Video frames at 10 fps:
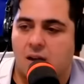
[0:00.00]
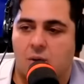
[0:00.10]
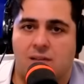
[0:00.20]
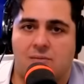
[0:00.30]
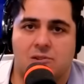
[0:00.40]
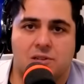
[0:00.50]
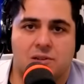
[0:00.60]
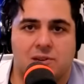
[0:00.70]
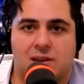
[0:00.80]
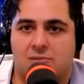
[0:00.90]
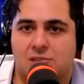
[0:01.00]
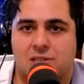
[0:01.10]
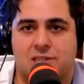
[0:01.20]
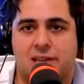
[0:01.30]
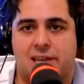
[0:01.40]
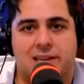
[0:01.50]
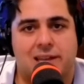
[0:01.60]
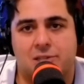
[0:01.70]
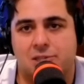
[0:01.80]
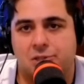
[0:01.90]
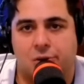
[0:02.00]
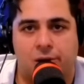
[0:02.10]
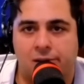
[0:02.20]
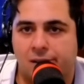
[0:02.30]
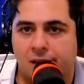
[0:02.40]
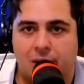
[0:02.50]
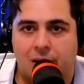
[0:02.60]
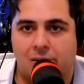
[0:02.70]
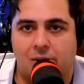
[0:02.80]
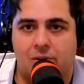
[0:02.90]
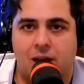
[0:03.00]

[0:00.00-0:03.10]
uh, whatever, she, whatever she says, I just do it. You know, I don't know